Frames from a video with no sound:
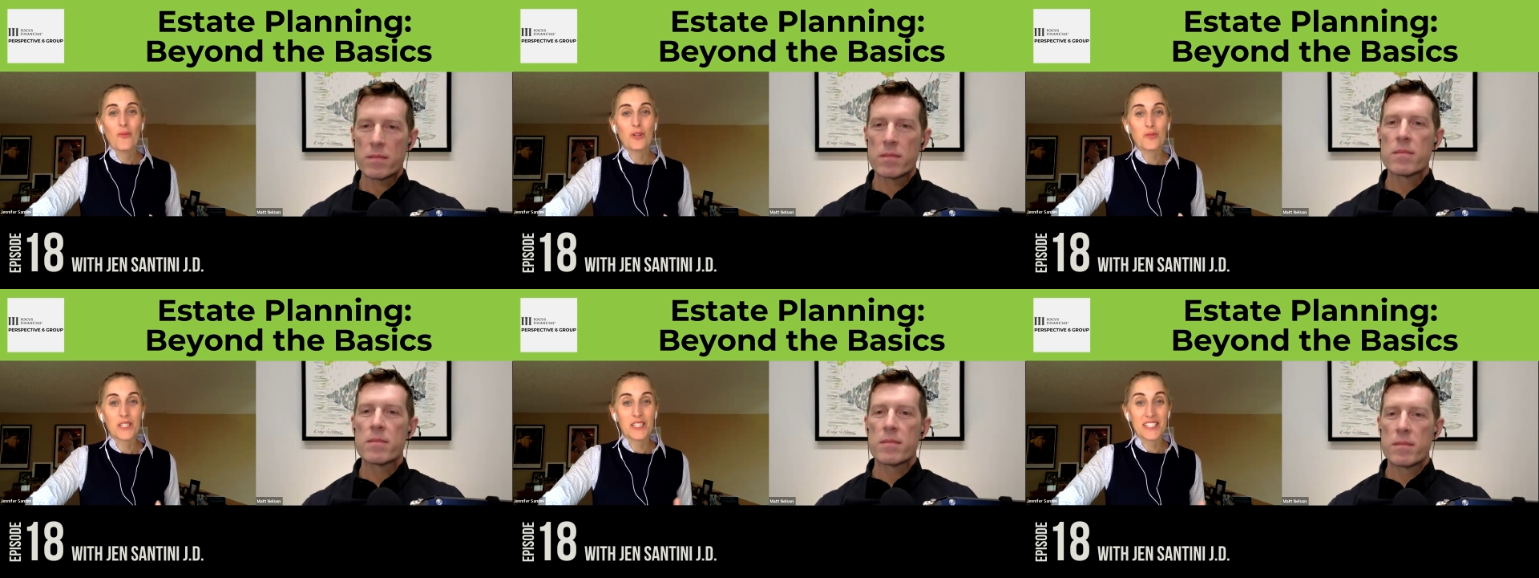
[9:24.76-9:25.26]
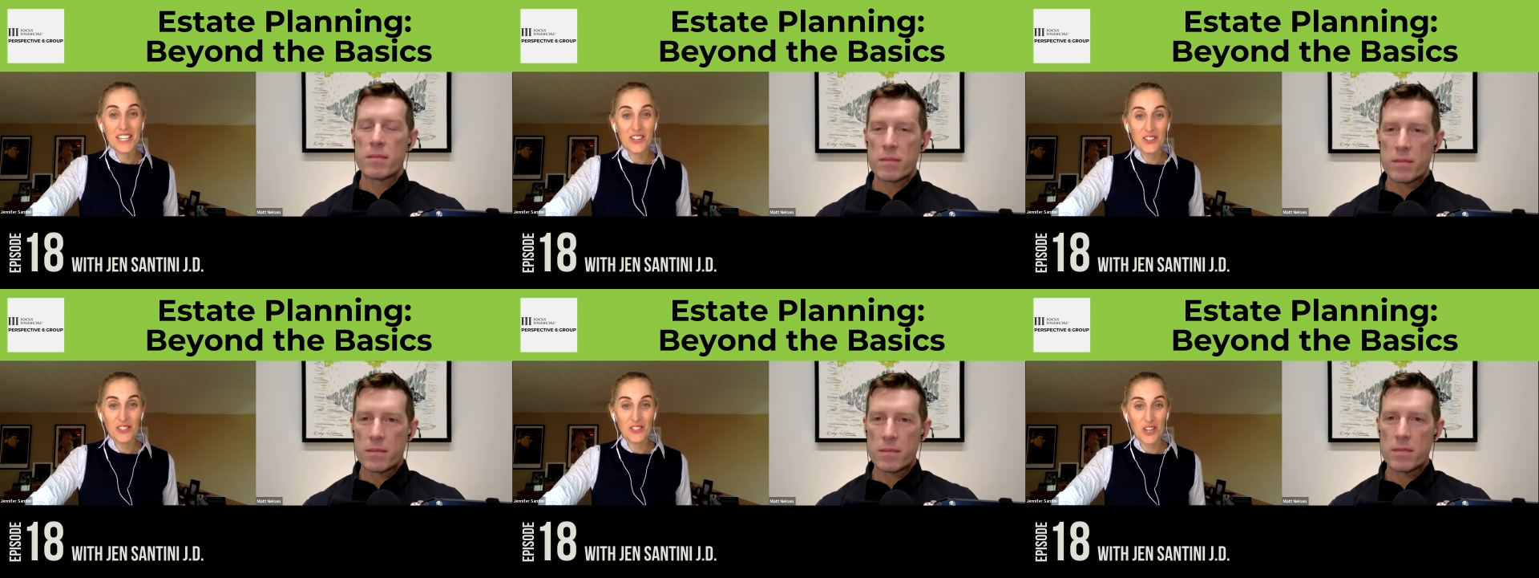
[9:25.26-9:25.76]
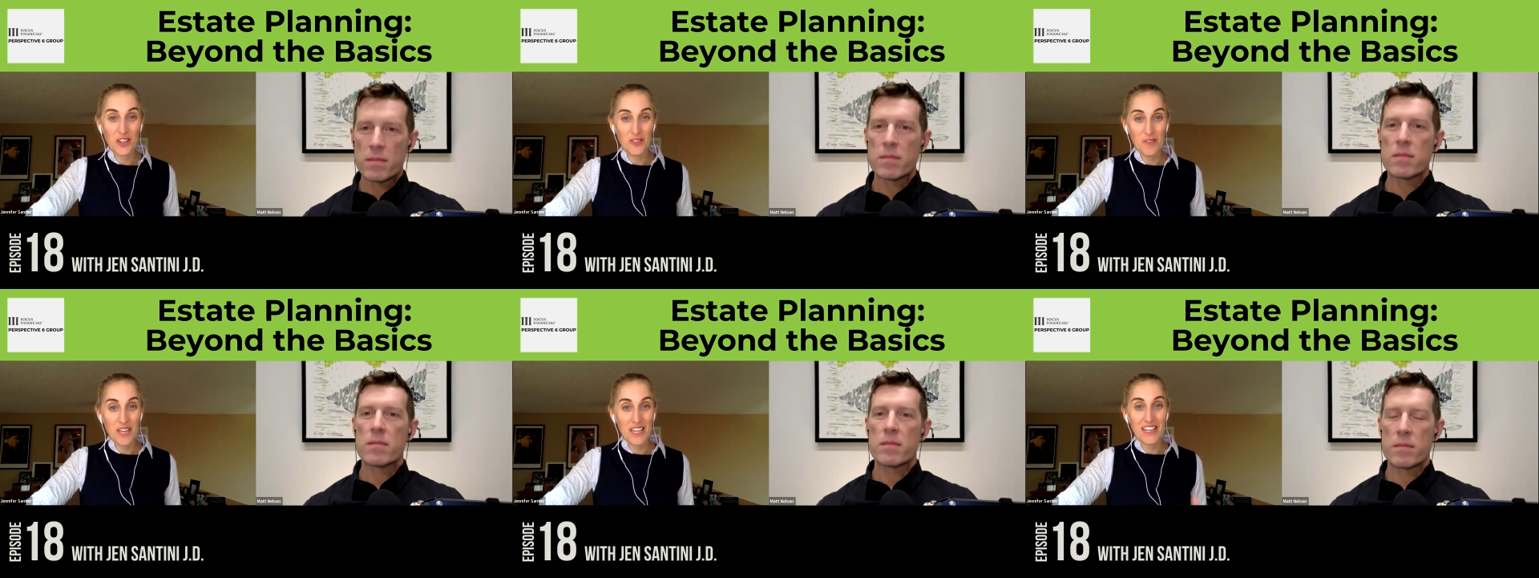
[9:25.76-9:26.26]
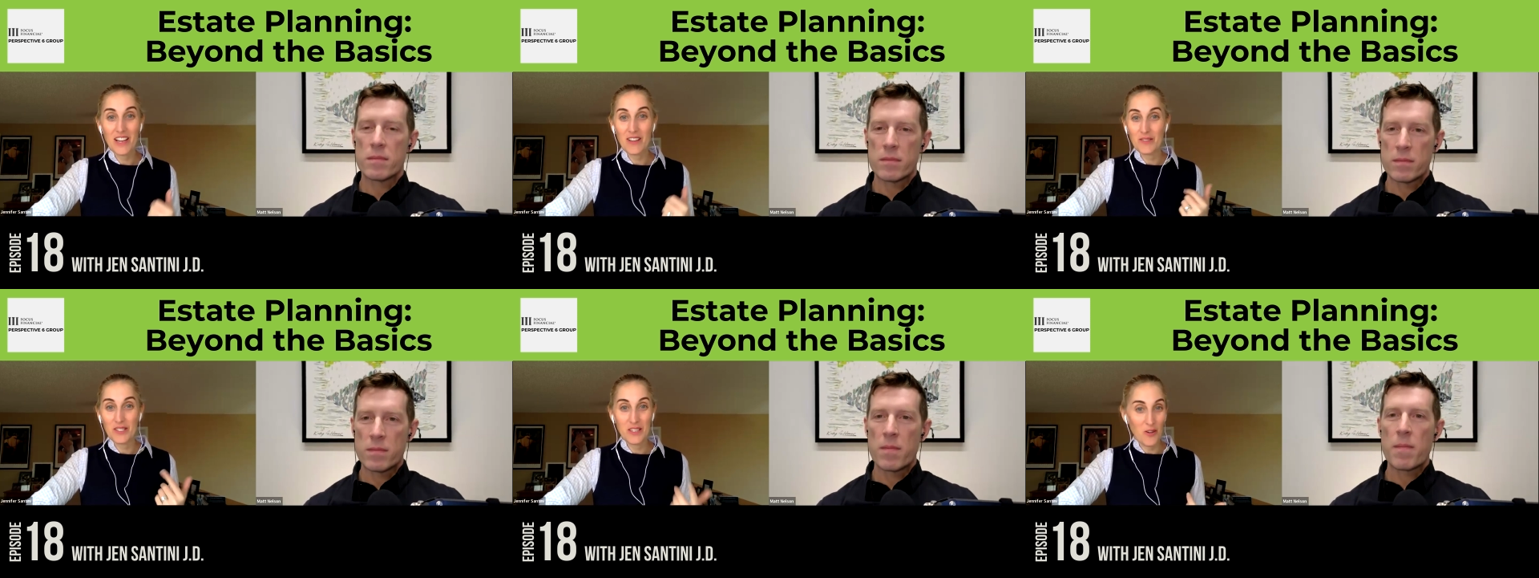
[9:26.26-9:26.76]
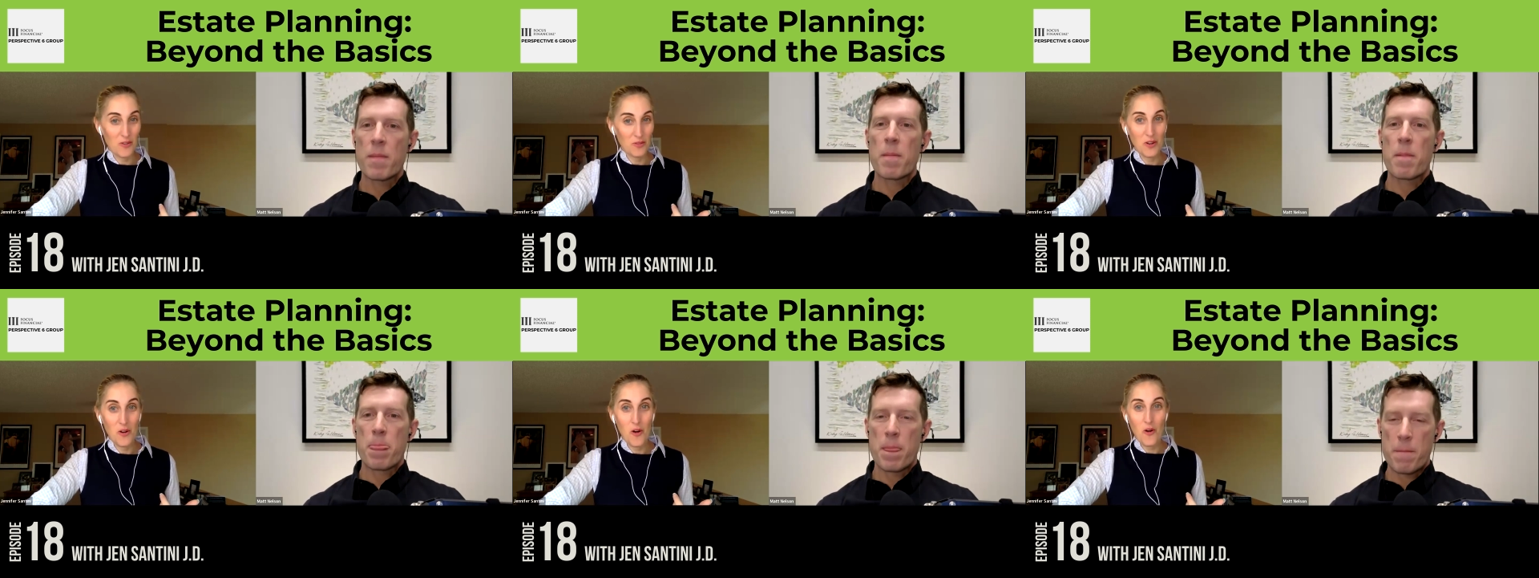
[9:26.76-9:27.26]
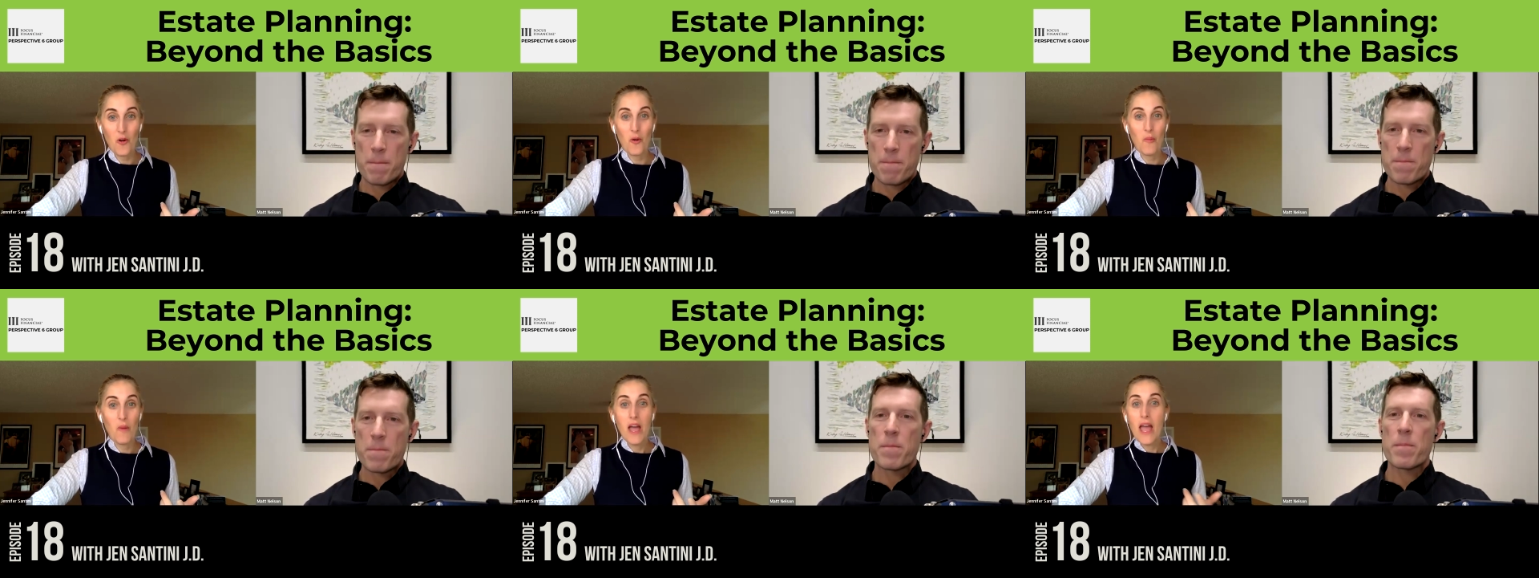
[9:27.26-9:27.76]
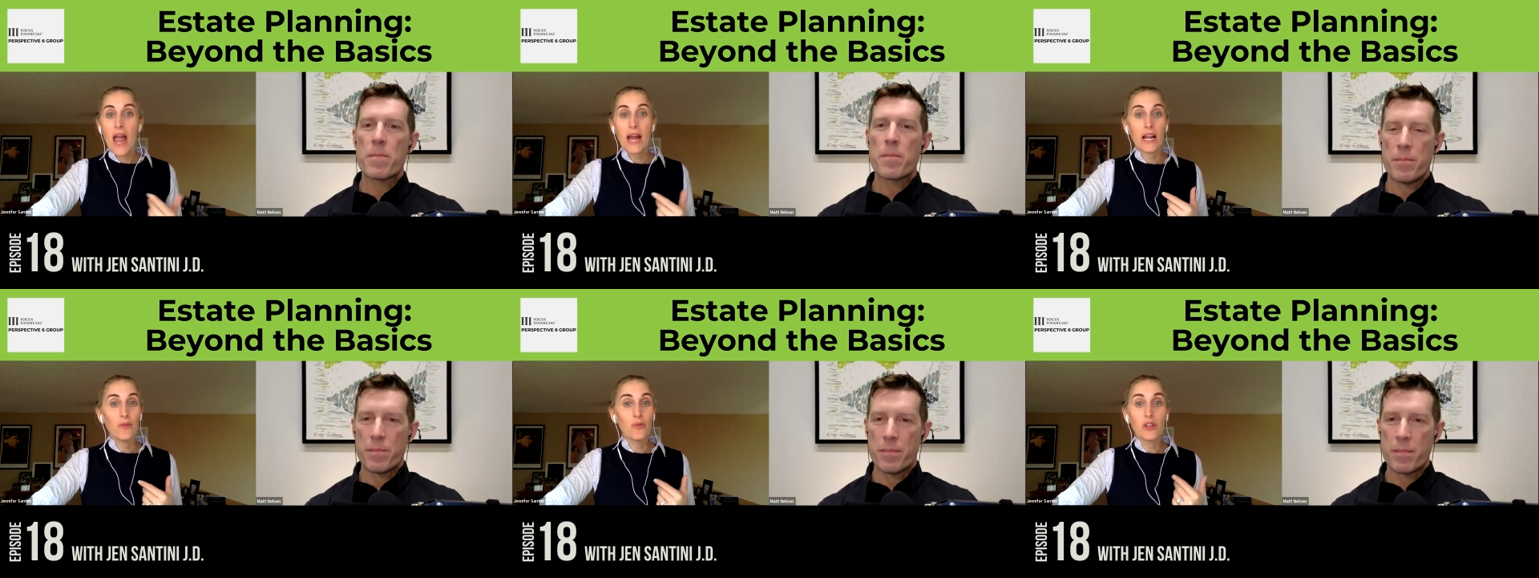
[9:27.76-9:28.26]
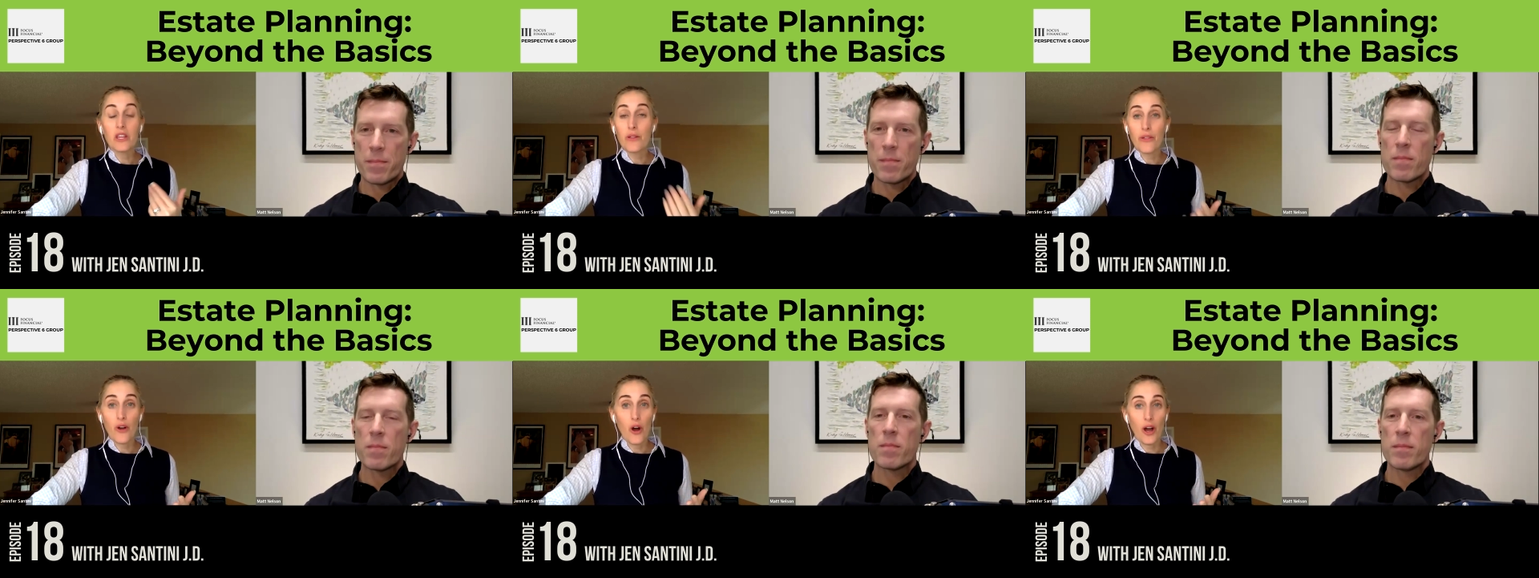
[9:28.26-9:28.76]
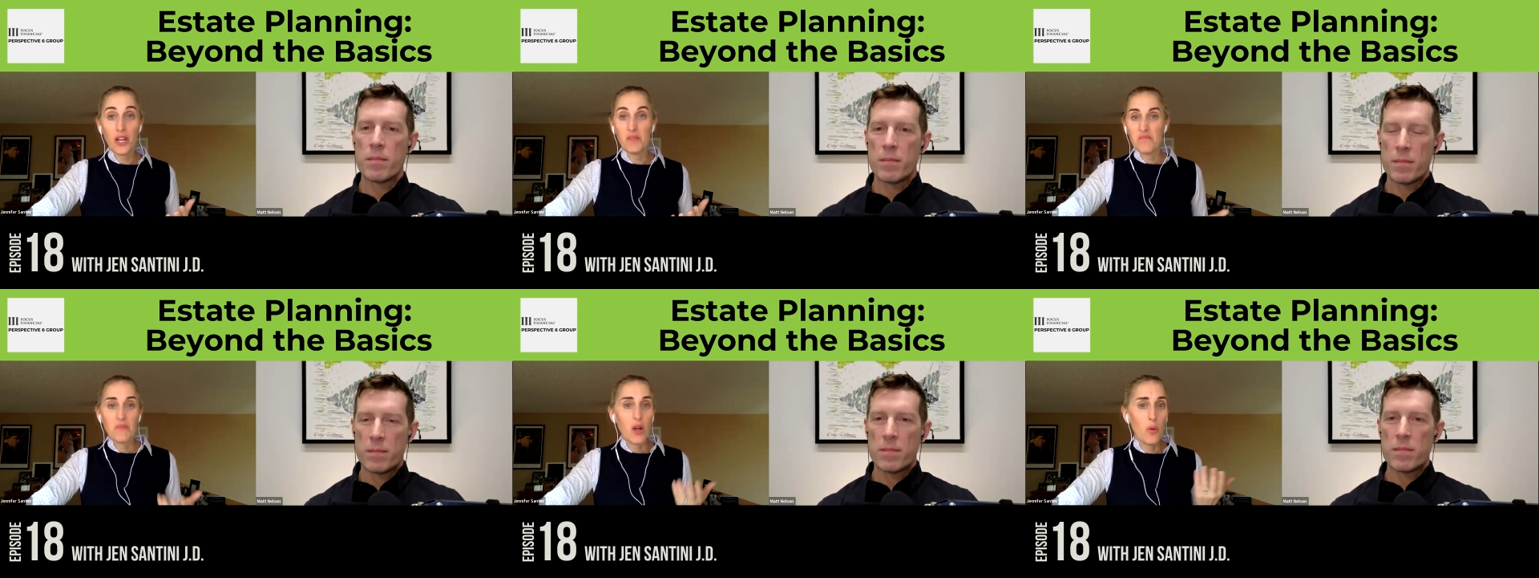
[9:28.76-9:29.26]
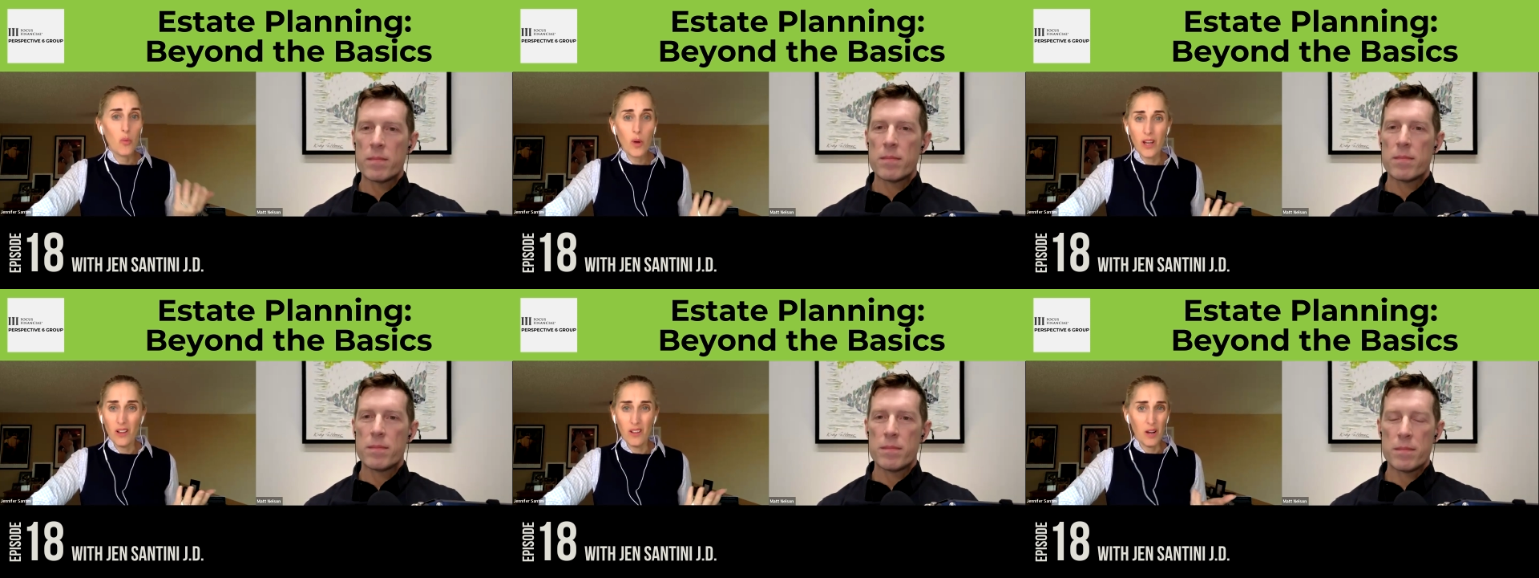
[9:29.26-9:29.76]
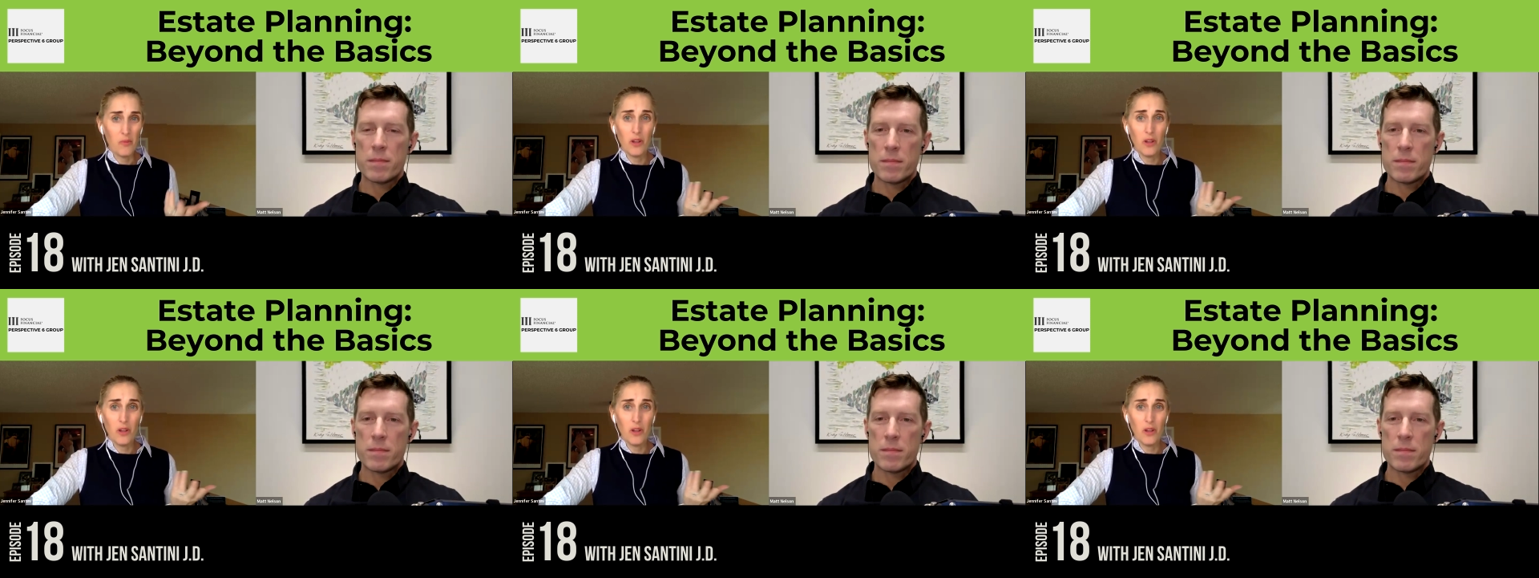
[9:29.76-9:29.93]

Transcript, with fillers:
Speaker 1: which was a single gentleman, owned a home. And I really thought a will, a